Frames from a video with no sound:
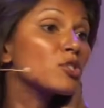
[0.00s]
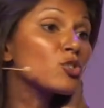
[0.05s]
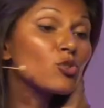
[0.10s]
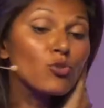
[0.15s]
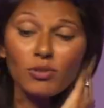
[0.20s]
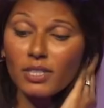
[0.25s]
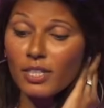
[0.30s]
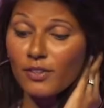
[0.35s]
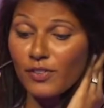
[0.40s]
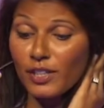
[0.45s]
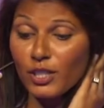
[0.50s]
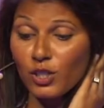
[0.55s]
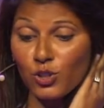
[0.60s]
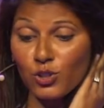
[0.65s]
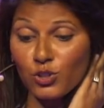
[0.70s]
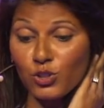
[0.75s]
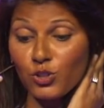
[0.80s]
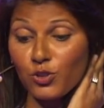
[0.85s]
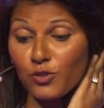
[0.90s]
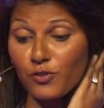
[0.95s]
sorry if I
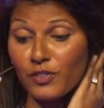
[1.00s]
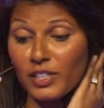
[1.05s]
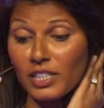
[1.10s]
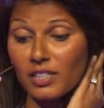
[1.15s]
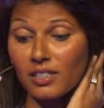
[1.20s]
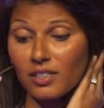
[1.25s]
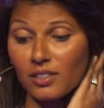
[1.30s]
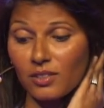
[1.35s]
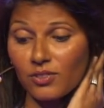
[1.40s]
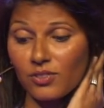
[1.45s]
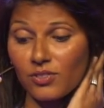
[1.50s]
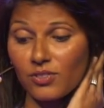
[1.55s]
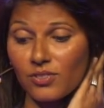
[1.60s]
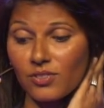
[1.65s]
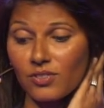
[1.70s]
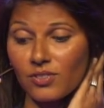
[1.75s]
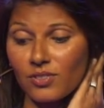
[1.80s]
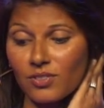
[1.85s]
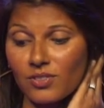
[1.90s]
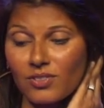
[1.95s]
hurt your feelings.
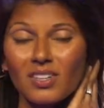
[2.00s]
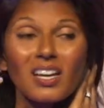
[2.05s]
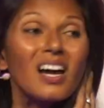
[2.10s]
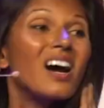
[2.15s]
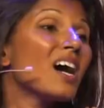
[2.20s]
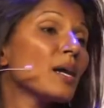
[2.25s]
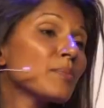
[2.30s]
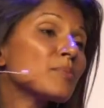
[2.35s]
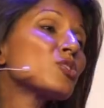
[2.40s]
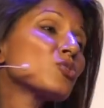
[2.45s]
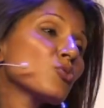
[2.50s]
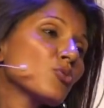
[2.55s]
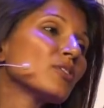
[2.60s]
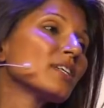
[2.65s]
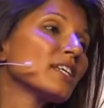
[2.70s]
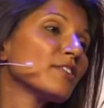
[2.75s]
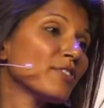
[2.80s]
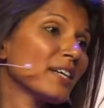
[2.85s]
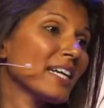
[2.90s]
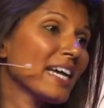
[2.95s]
I'm sorry
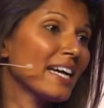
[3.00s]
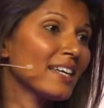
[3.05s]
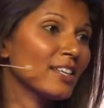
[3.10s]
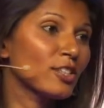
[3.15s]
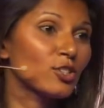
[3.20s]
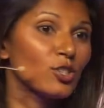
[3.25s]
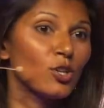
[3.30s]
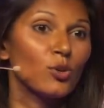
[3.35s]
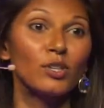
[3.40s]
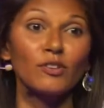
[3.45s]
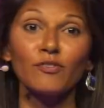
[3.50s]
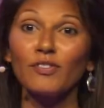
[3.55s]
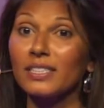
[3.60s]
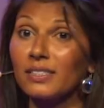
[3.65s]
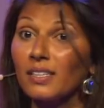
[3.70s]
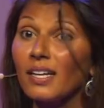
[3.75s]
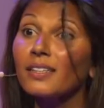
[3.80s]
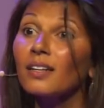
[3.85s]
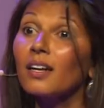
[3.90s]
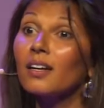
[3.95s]
if I had a tone. In fact,
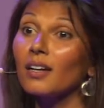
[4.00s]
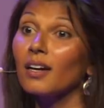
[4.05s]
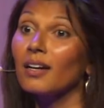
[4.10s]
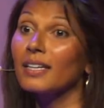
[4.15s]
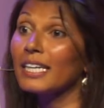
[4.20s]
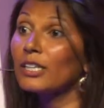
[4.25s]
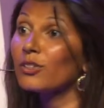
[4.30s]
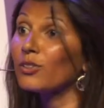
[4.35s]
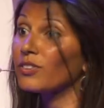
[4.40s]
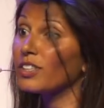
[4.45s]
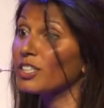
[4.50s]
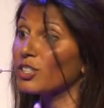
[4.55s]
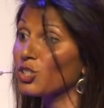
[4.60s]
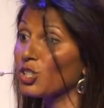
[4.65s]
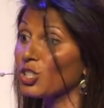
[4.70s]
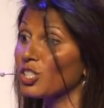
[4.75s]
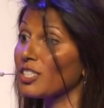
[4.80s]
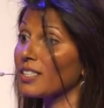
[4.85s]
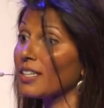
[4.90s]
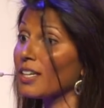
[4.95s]
I got caught out on this
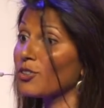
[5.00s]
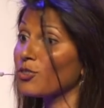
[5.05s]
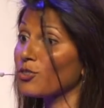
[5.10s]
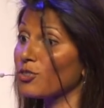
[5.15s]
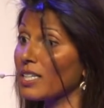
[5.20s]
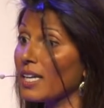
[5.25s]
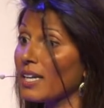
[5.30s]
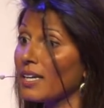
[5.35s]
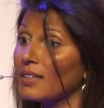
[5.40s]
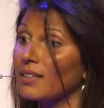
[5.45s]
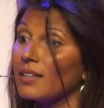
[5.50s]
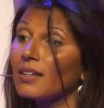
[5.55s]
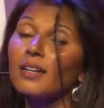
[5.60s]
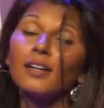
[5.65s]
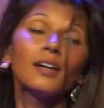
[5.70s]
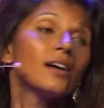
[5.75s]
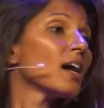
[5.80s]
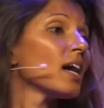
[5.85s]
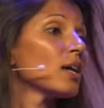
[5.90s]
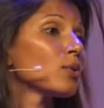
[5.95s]
just the other day.
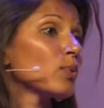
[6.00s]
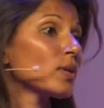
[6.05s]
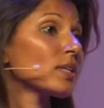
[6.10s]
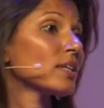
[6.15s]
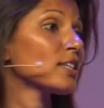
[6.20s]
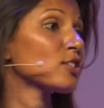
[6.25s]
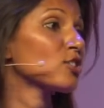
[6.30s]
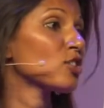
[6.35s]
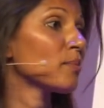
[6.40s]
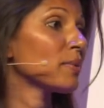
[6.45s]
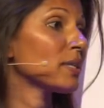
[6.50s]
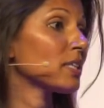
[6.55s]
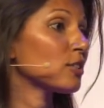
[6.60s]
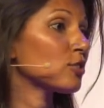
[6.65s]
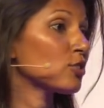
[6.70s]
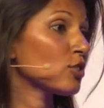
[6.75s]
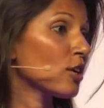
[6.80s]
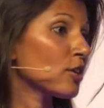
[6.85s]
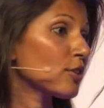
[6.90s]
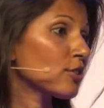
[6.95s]
I went and I saw my little
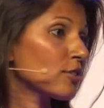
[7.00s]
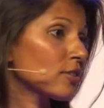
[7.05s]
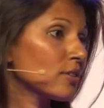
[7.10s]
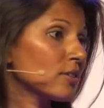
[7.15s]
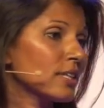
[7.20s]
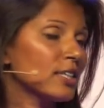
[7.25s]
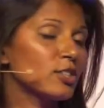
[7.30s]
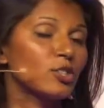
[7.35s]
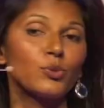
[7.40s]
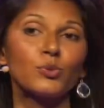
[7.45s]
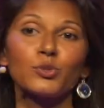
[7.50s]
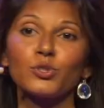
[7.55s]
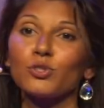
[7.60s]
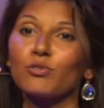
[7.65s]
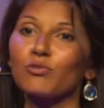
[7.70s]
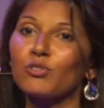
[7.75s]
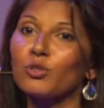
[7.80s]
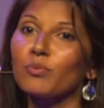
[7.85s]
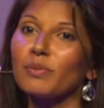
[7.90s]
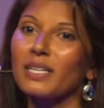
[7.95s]
daughter, and she was in a
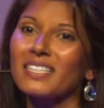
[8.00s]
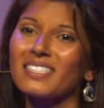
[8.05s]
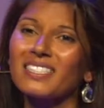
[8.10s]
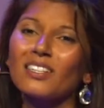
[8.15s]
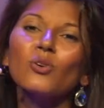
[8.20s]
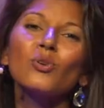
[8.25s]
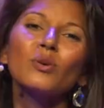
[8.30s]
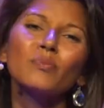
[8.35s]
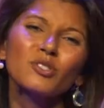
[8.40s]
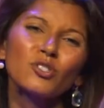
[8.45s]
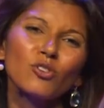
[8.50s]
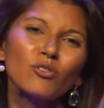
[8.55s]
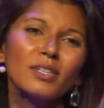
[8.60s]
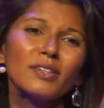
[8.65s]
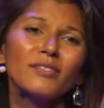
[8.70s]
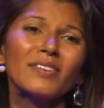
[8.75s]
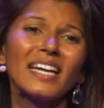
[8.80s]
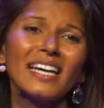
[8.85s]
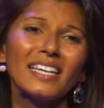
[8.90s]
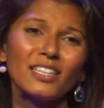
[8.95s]
room, and I said, Oh, I'm sorry
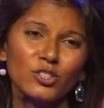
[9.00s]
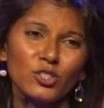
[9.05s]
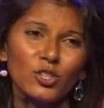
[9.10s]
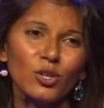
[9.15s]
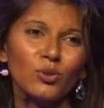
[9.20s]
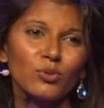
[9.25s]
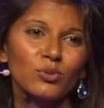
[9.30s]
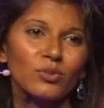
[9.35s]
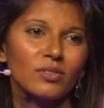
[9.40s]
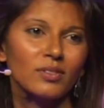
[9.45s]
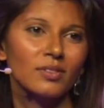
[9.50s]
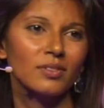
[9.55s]
if I had a tone.